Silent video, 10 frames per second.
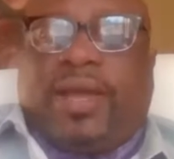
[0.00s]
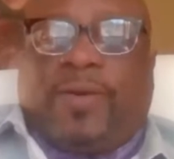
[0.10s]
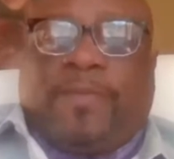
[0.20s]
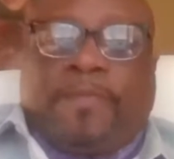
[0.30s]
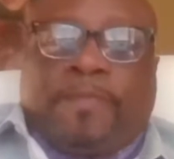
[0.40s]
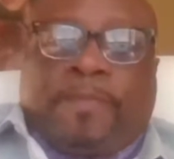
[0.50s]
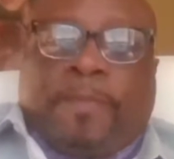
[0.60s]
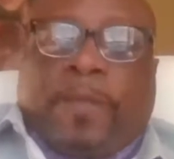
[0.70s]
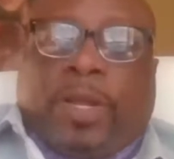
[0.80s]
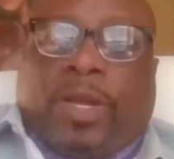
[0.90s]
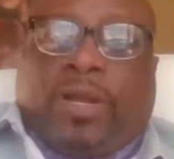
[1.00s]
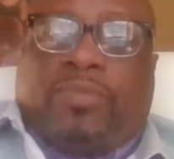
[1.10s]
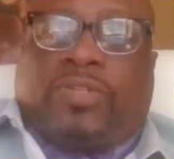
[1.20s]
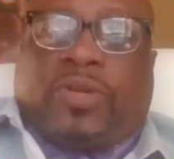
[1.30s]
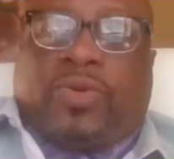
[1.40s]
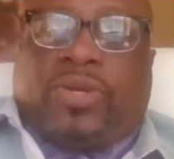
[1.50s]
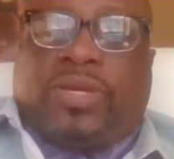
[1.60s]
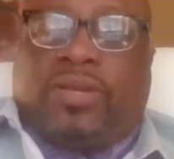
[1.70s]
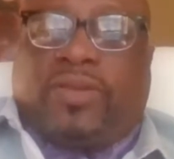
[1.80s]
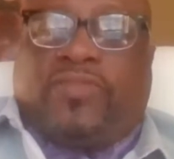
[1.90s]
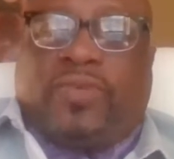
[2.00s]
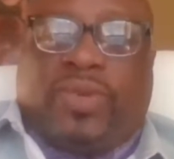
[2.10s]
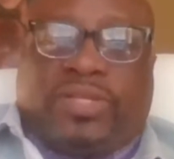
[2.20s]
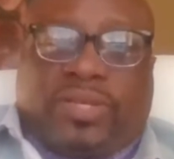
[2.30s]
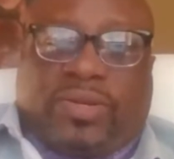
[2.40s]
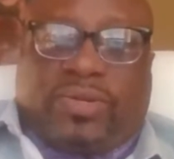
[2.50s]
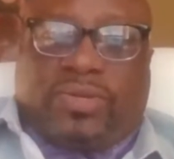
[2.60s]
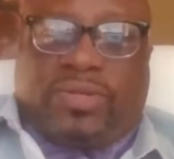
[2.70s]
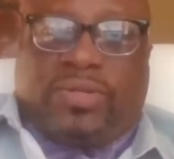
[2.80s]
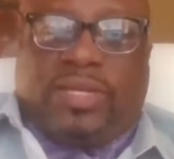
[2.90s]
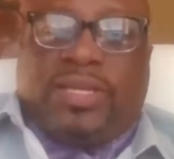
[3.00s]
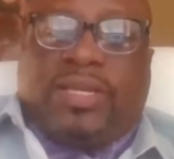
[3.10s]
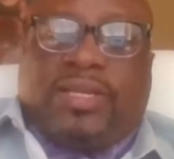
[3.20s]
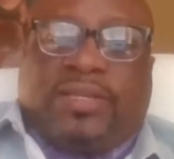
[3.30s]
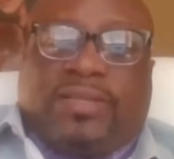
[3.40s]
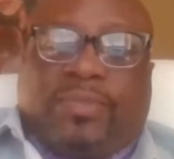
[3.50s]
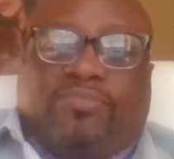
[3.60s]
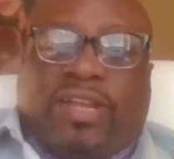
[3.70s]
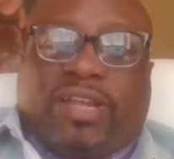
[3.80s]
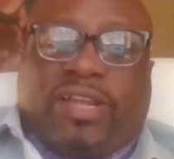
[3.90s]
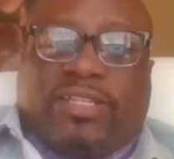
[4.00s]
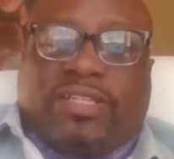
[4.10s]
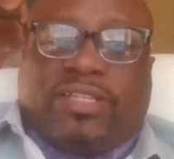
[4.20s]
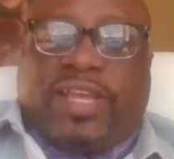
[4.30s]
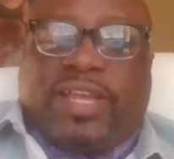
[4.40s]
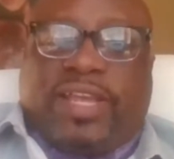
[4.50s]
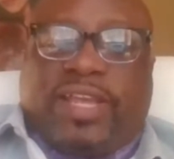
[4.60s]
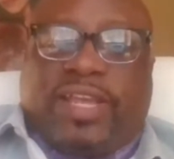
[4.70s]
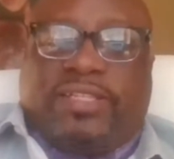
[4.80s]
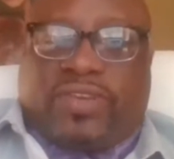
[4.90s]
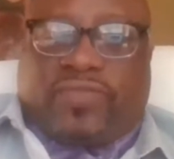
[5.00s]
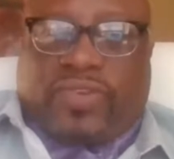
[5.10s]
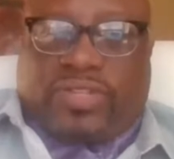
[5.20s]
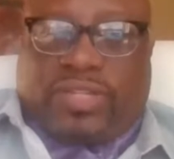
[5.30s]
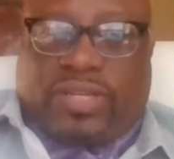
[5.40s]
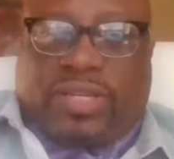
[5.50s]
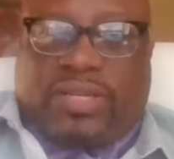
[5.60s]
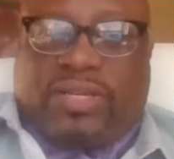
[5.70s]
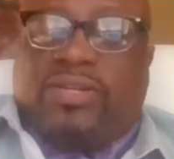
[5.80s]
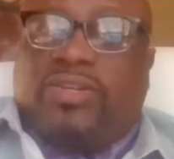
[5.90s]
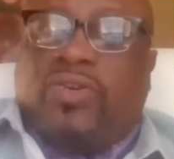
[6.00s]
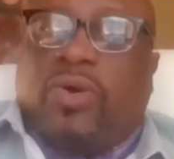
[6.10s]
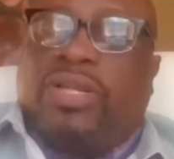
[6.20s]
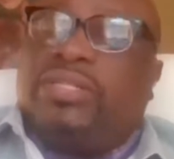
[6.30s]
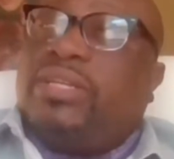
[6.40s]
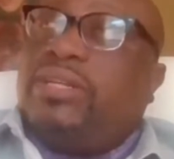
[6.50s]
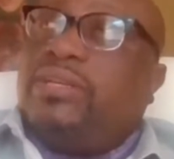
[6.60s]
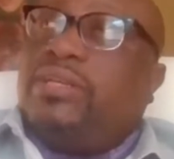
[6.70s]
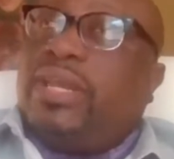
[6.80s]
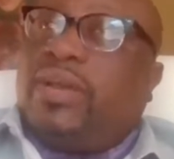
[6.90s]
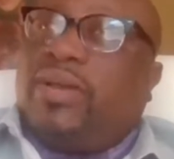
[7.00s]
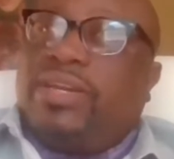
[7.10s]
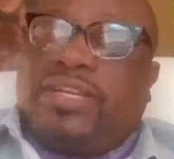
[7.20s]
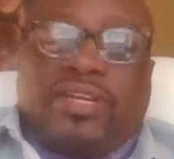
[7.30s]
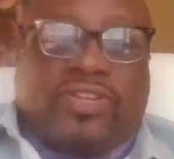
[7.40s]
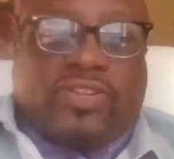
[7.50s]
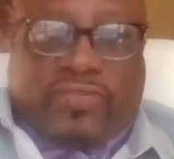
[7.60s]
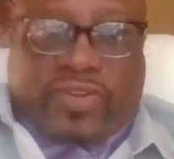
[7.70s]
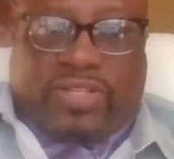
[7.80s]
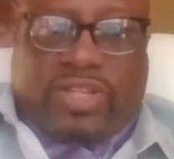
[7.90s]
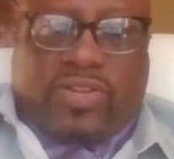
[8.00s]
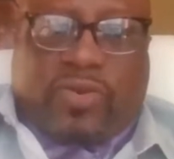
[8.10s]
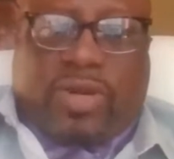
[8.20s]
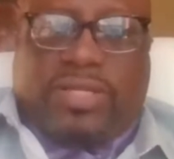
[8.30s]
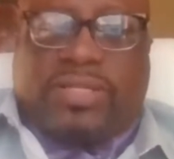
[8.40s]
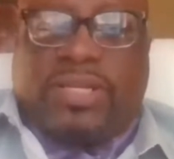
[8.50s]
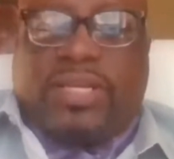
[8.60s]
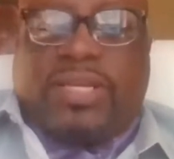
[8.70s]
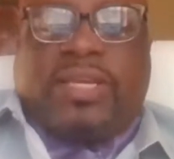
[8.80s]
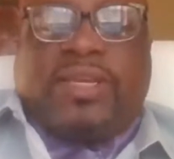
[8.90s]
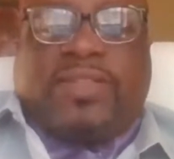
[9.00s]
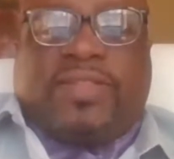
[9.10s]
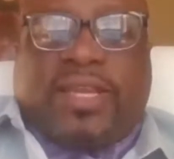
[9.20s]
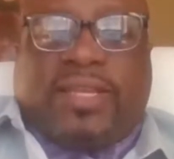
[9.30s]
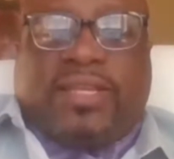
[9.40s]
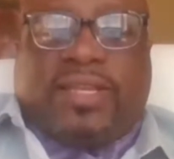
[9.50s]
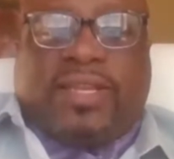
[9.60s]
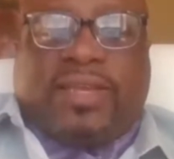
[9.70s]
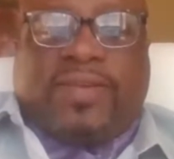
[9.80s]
Now, so a few weeks ago, the president of Xavier University in New Orleans and Dillard University in New Orleans, they